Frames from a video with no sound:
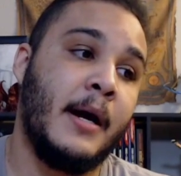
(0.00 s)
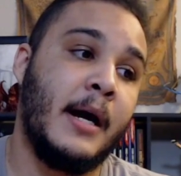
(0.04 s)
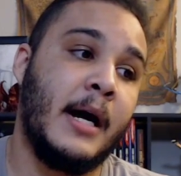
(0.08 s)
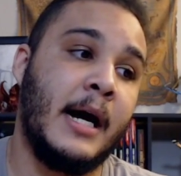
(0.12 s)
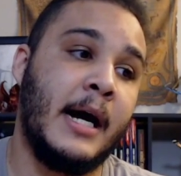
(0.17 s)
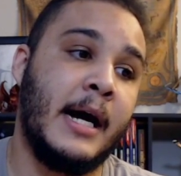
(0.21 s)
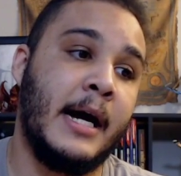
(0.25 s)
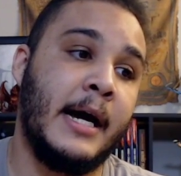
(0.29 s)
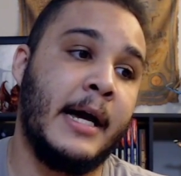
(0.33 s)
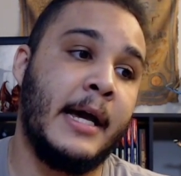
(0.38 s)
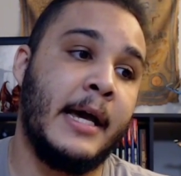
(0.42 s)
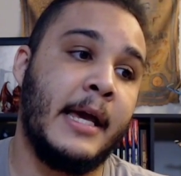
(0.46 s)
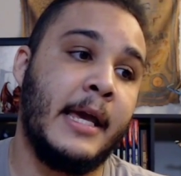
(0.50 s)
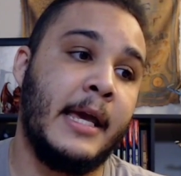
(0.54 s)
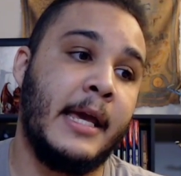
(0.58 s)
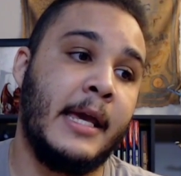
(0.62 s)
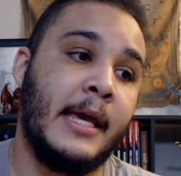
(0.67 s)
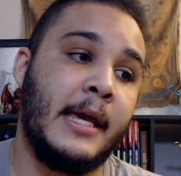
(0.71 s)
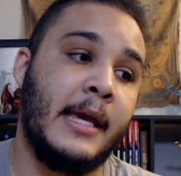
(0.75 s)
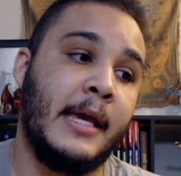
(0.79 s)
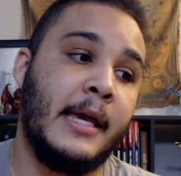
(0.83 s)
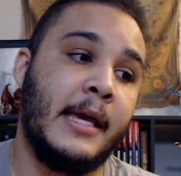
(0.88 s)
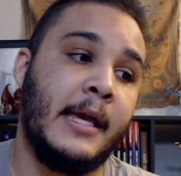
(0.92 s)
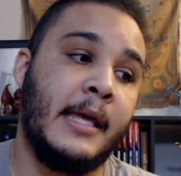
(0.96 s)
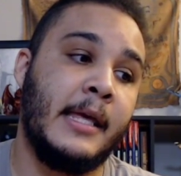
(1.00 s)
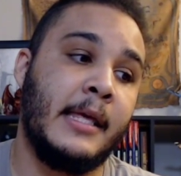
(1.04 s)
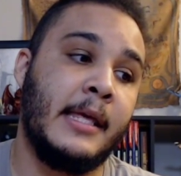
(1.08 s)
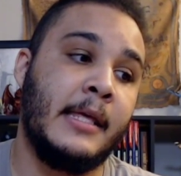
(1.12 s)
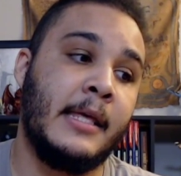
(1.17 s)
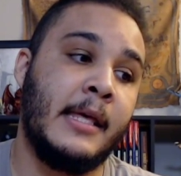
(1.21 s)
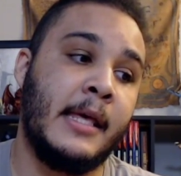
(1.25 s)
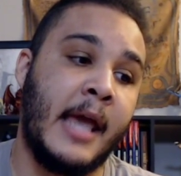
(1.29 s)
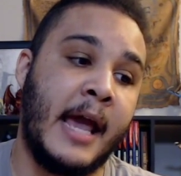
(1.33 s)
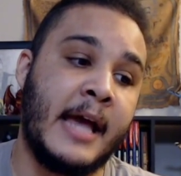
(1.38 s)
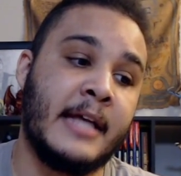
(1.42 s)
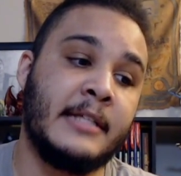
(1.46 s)

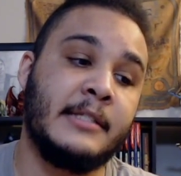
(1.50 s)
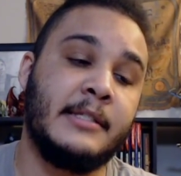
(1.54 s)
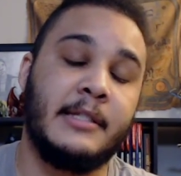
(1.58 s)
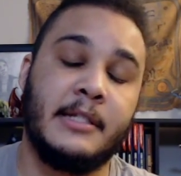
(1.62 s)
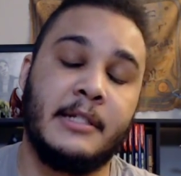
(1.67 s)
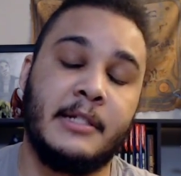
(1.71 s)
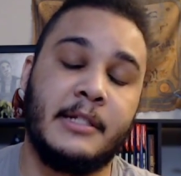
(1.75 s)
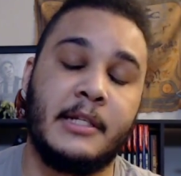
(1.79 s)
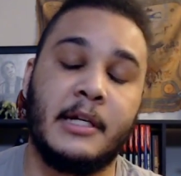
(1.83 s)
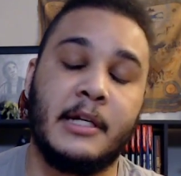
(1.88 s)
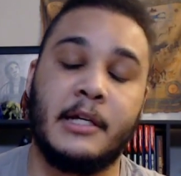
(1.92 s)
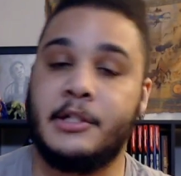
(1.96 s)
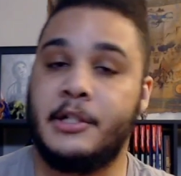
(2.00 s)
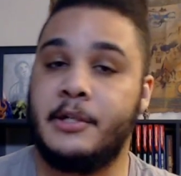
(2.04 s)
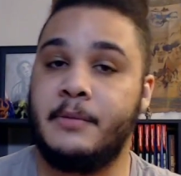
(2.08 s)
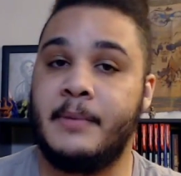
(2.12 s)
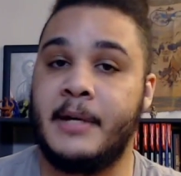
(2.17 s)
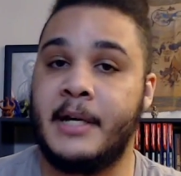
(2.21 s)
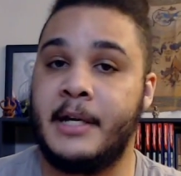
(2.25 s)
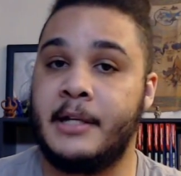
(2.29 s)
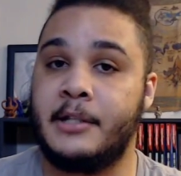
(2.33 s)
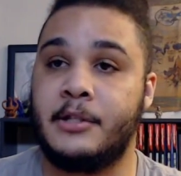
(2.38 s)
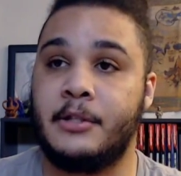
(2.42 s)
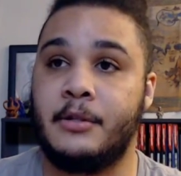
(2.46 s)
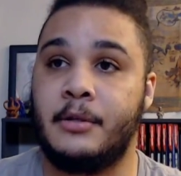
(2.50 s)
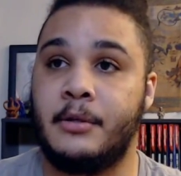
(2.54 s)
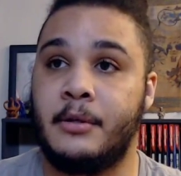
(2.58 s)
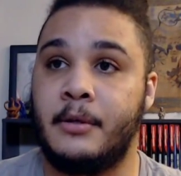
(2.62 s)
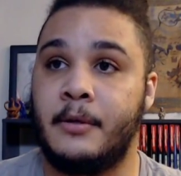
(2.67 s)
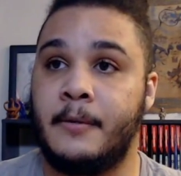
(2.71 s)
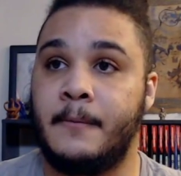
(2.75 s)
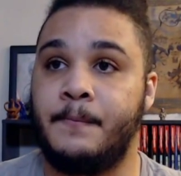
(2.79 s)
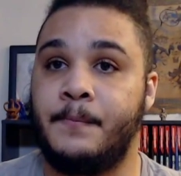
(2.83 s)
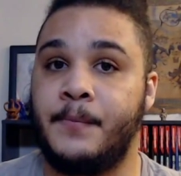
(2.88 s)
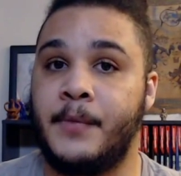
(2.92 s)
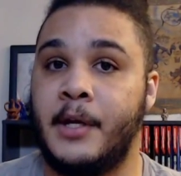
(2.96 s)
as the dungeon master,
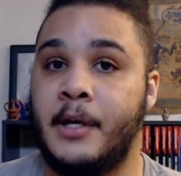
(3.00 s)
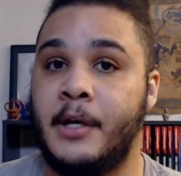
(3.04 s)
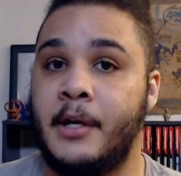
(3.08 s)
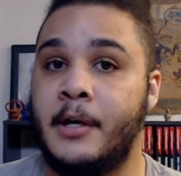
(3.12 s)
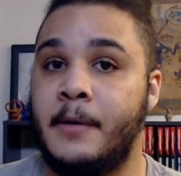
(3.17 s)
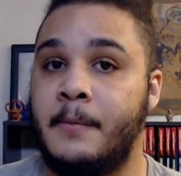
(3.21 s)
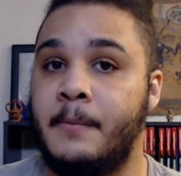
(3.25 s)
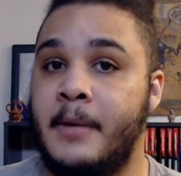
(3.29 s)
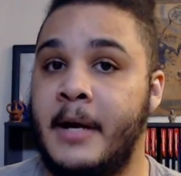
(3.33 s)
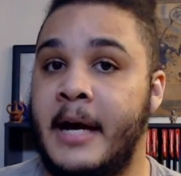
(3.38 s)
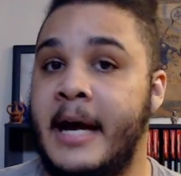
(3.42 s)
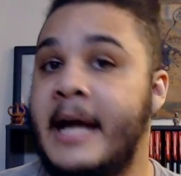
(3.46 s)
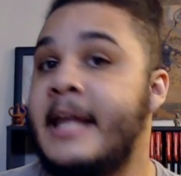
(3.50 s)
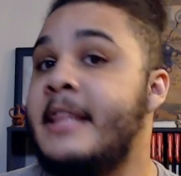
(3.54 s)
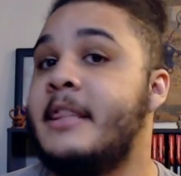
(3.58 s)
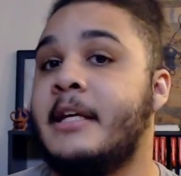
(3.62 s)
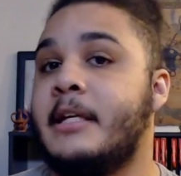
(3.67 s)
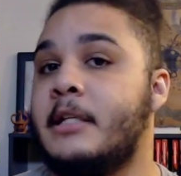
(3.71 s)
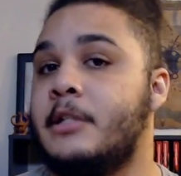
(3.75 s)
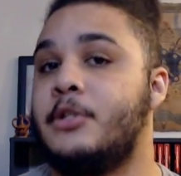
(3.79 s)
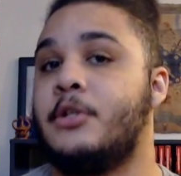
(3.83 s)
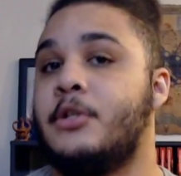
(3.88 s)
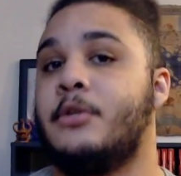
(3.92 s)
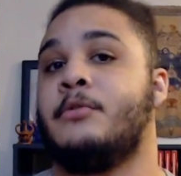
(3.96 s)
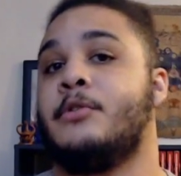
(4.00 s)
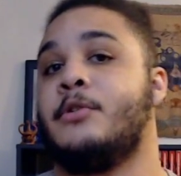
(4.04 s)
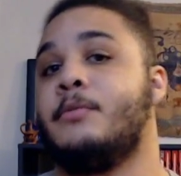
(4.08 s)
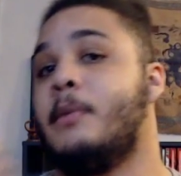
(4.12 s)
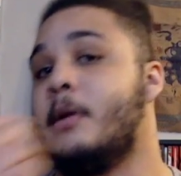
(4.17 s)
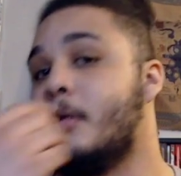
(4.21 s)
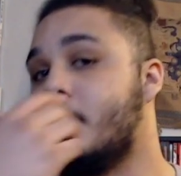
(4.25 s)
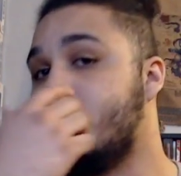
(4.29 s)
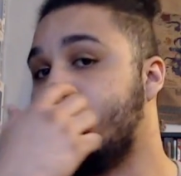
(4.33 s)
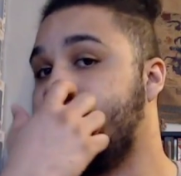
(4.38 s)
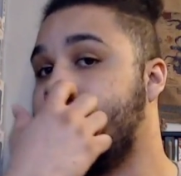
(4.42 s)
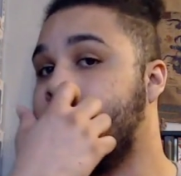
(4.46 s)
I think it's your
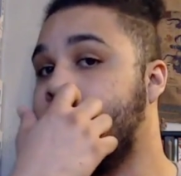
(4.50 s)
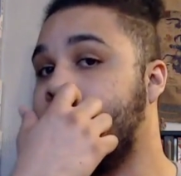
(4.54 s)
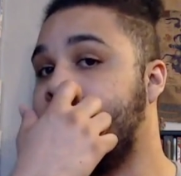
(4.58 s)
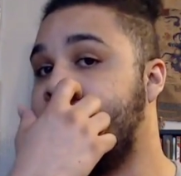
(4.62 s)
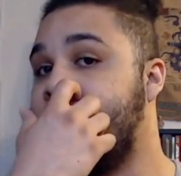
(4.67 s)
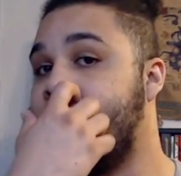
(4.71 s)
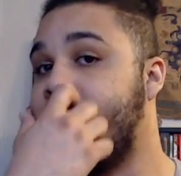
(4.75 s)
responsibility